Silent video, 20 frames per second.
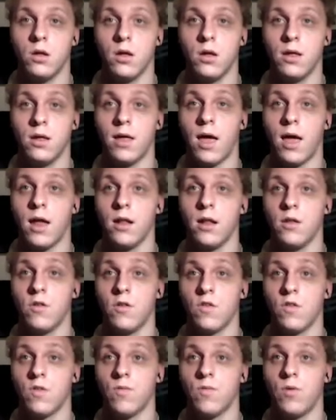again,
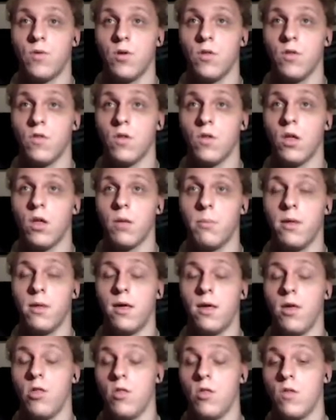just for installing
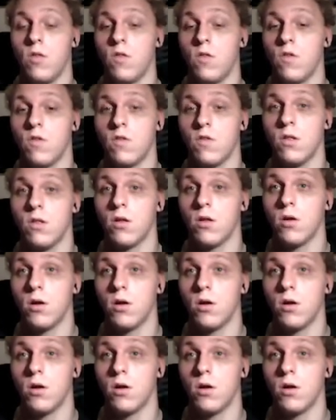applications, just look